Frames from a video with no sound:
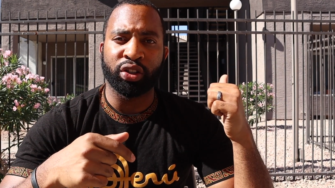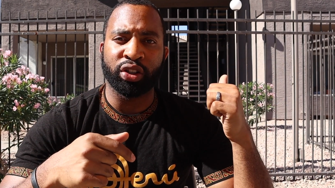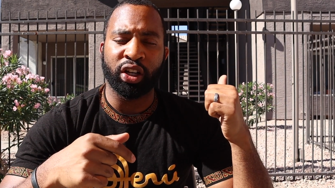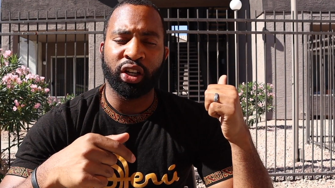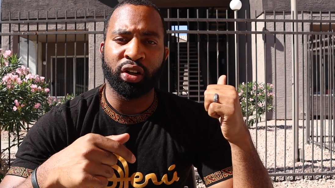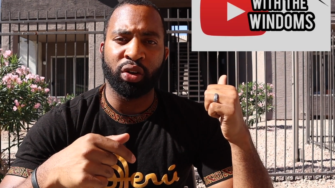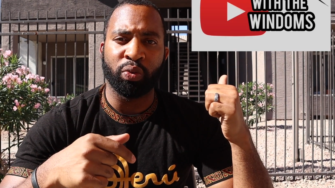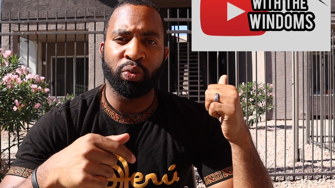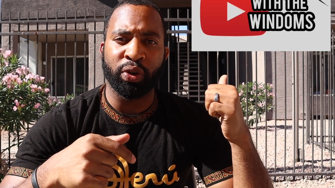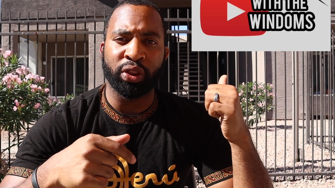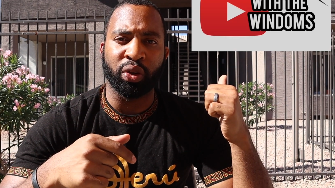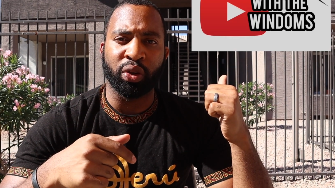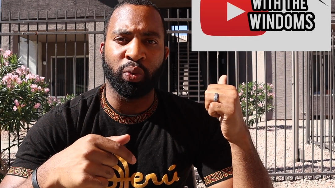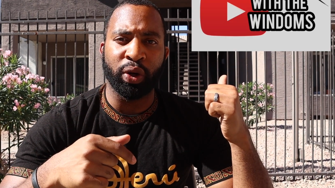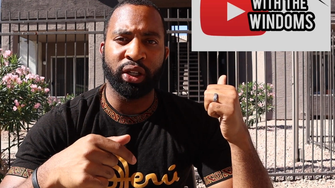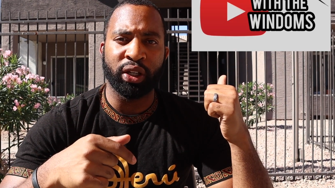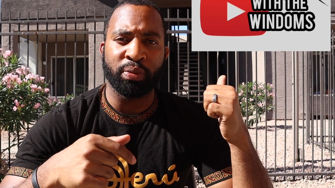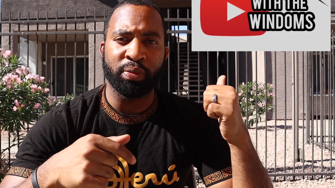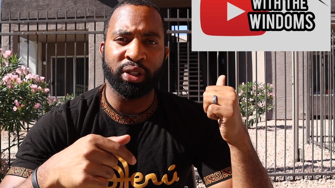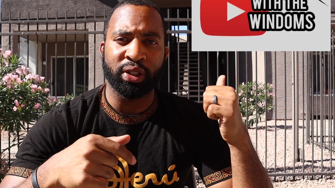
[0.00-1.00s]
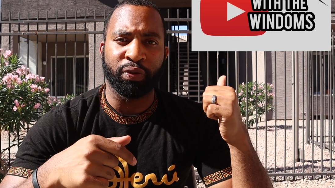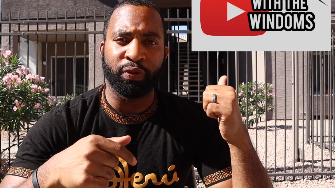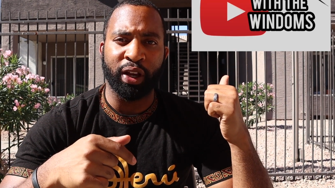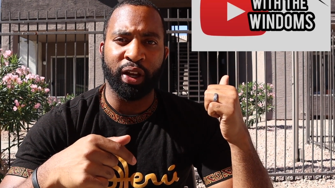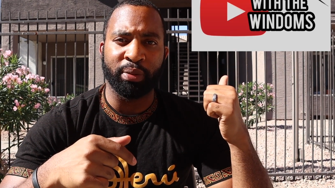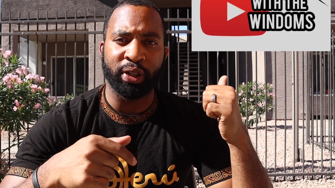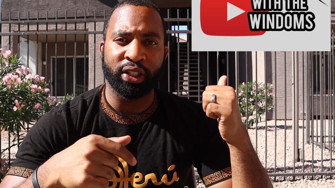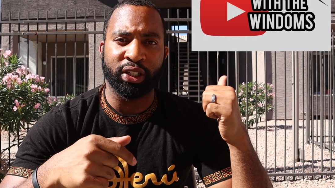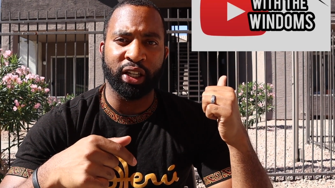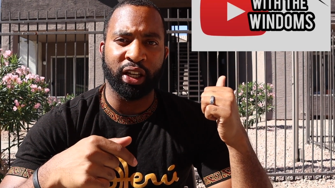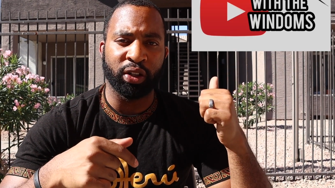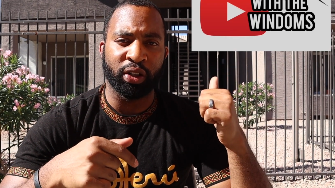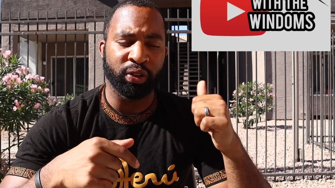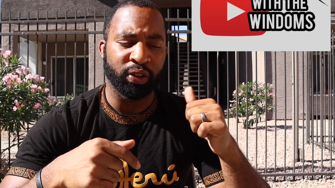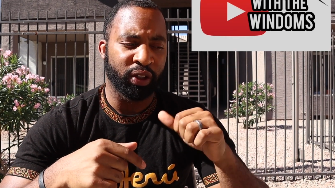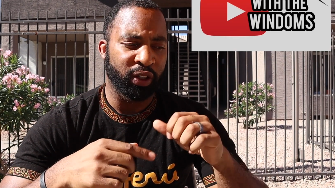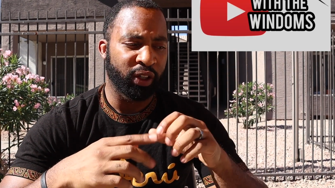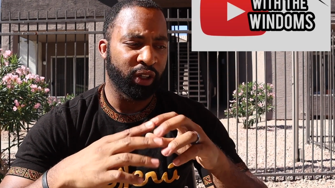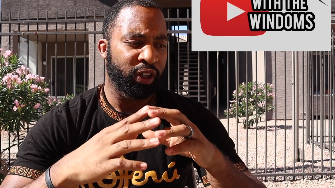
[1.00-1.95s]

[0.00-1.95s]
the channel with the Wyndhams, the family channel.